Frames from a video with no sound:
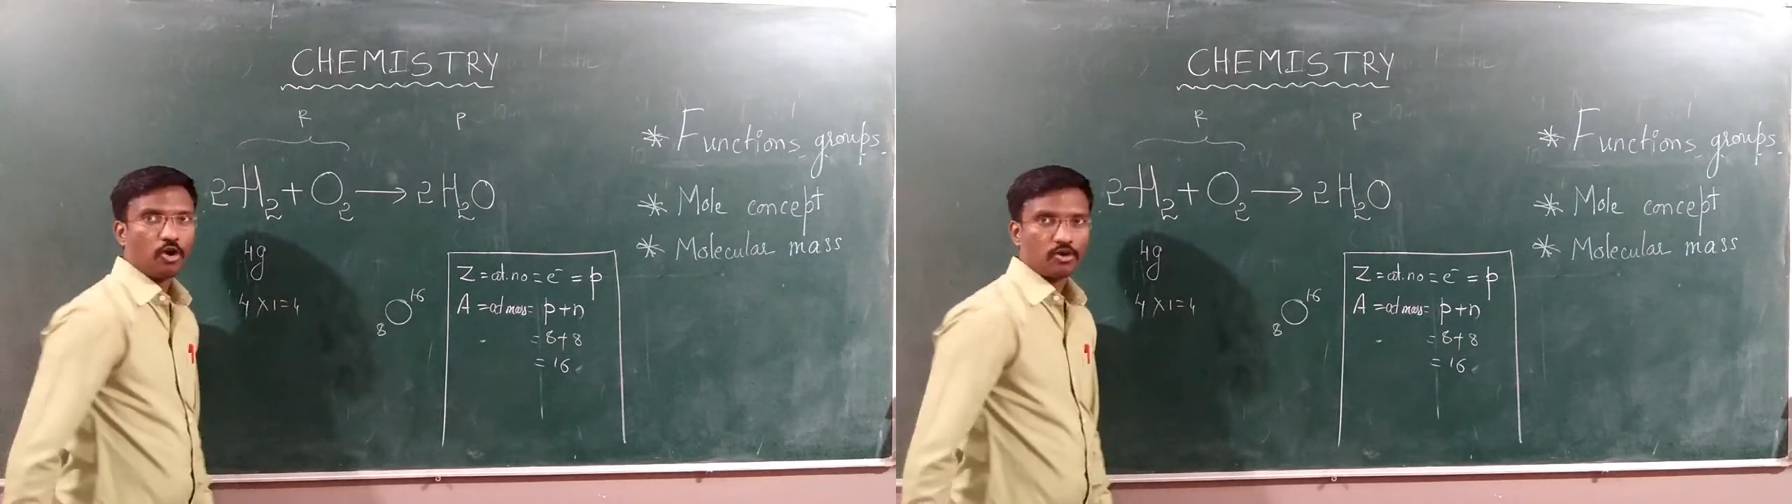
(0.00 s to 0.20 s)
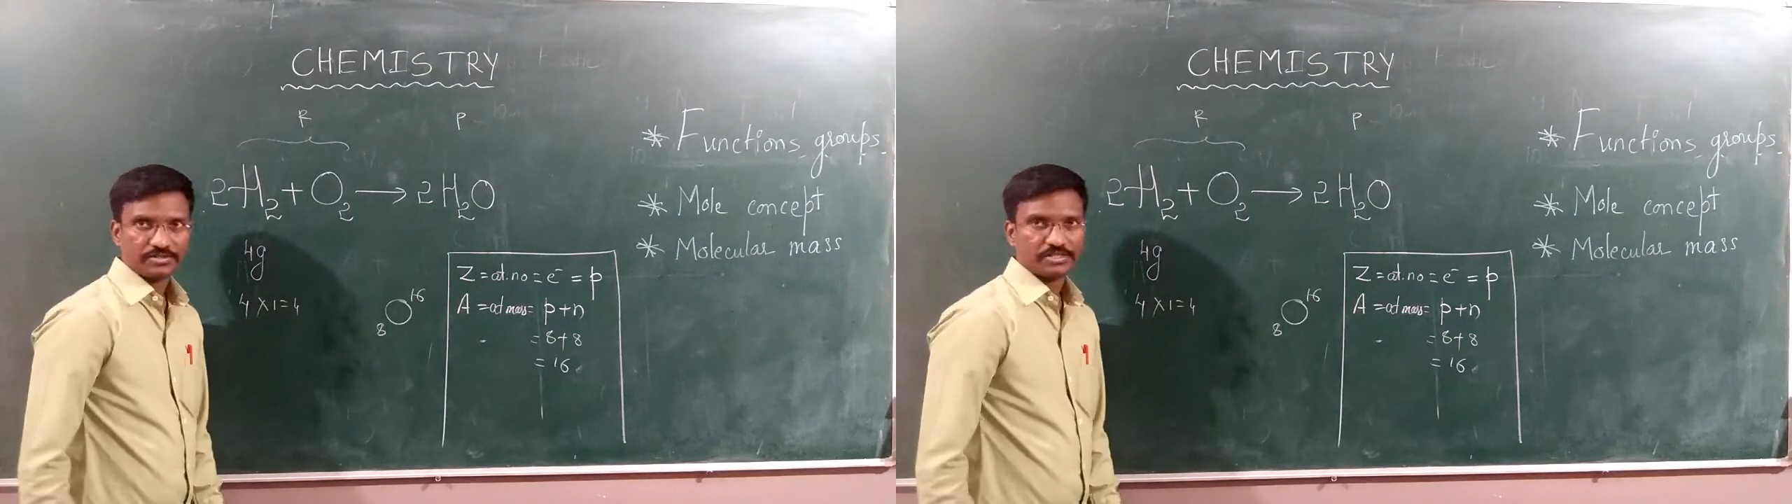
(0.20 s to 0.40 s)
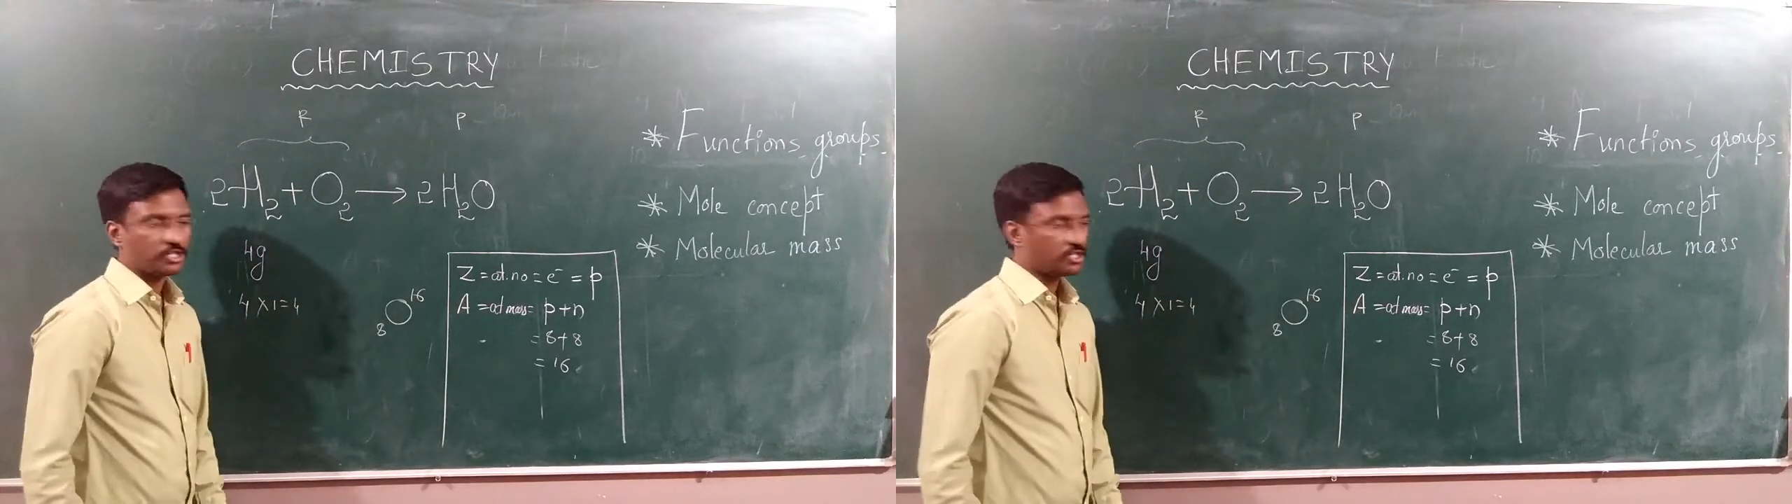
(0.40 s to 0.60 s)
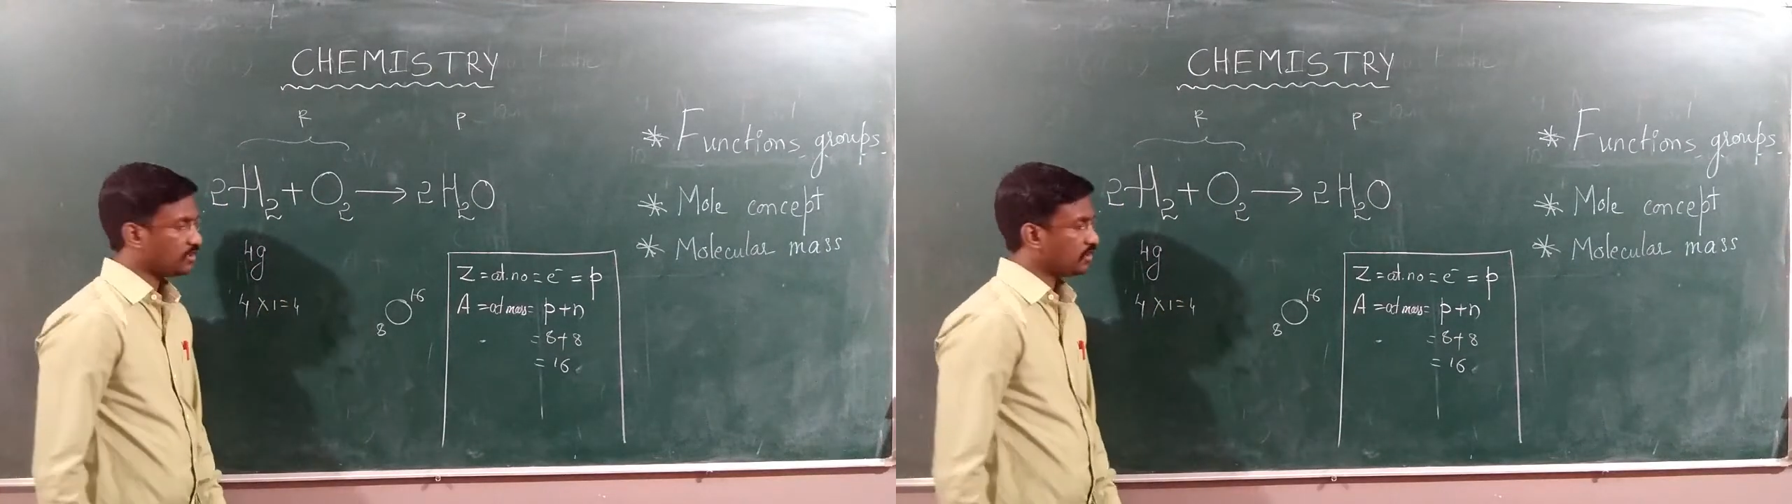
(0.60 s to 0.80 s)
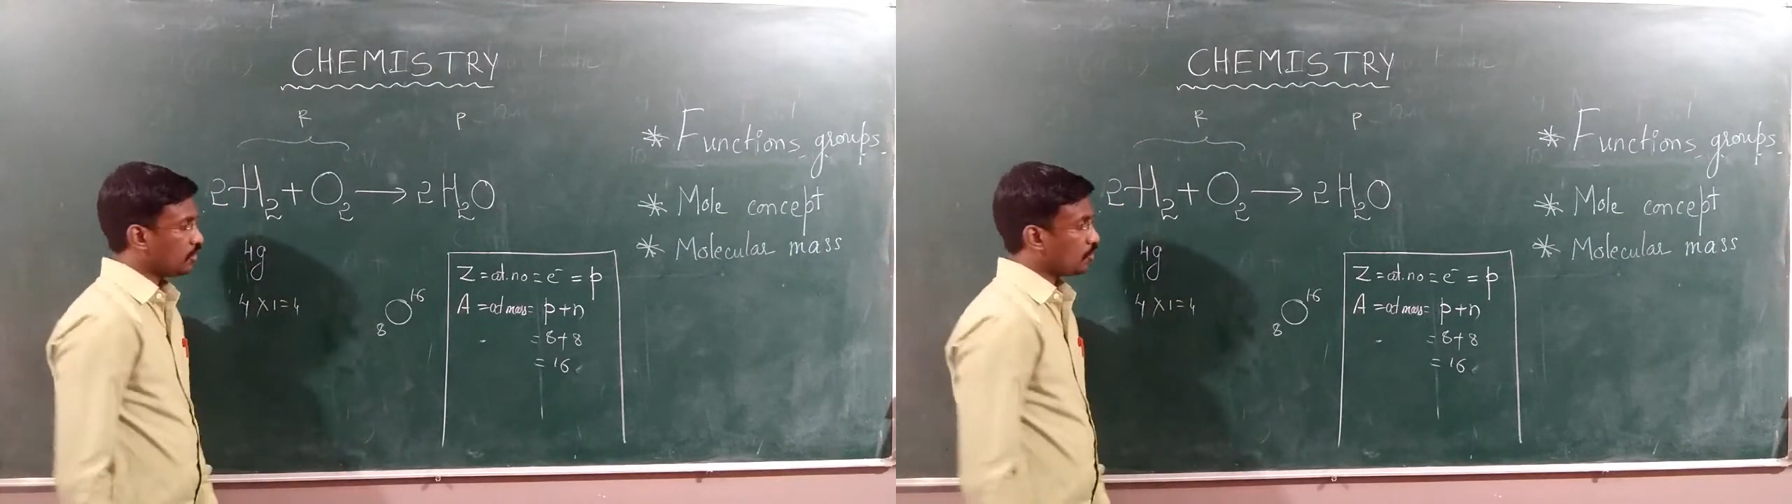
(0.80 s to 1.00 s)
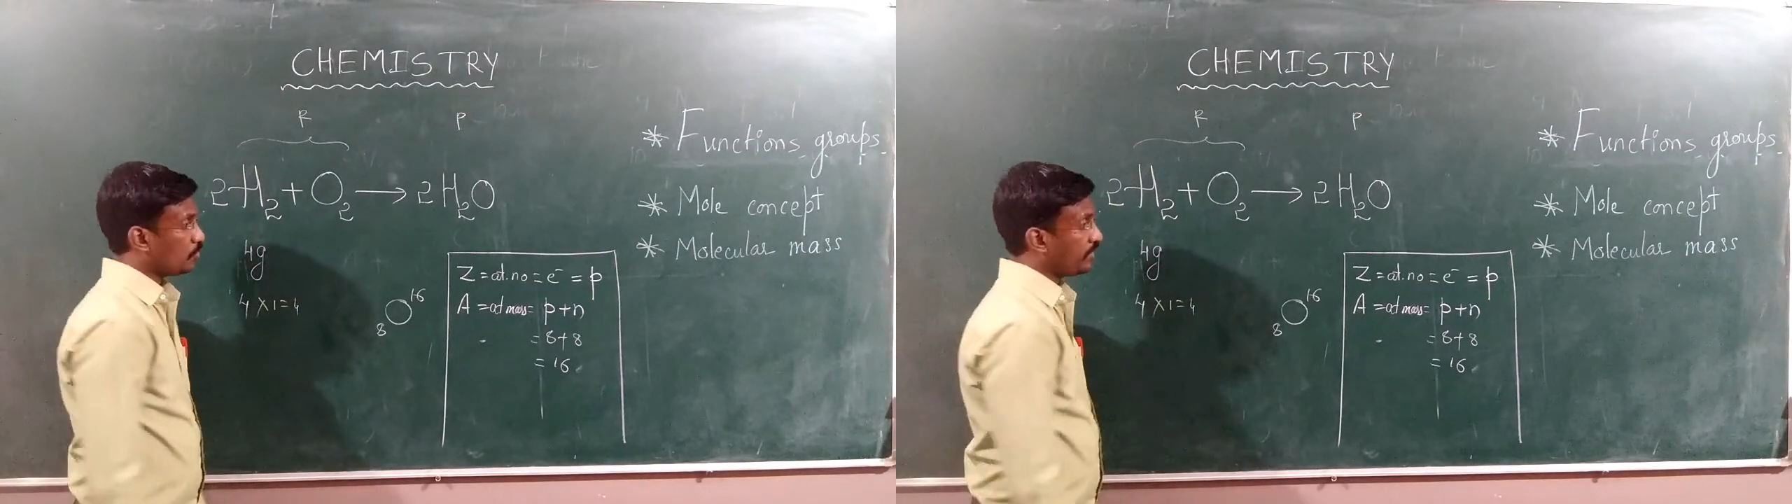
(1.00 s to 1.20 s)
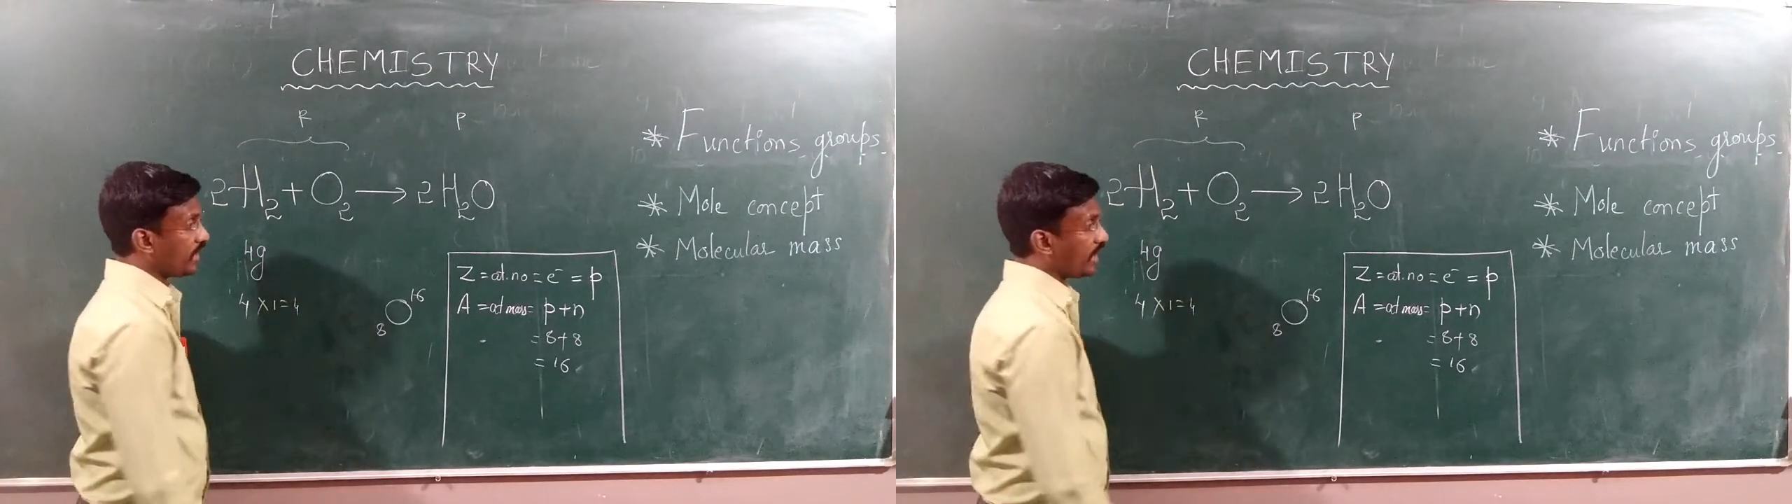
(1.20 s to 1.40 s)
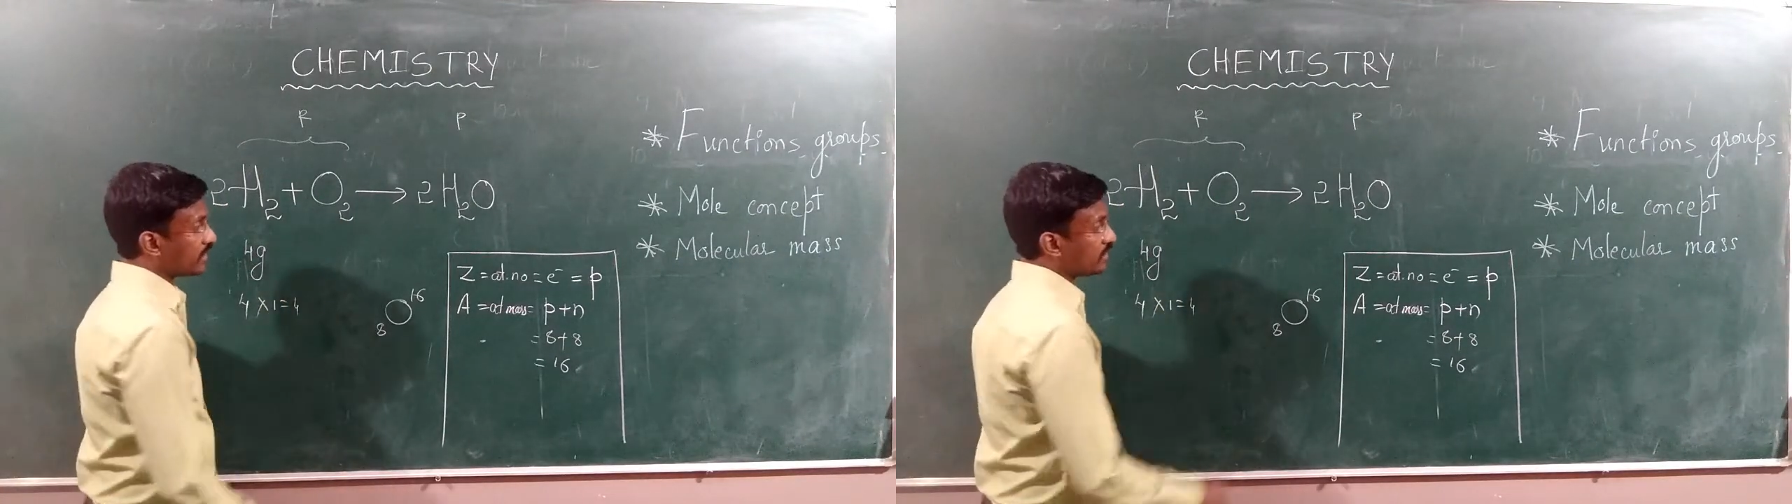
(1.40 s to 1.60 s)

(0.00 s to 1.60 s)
oxygen, we are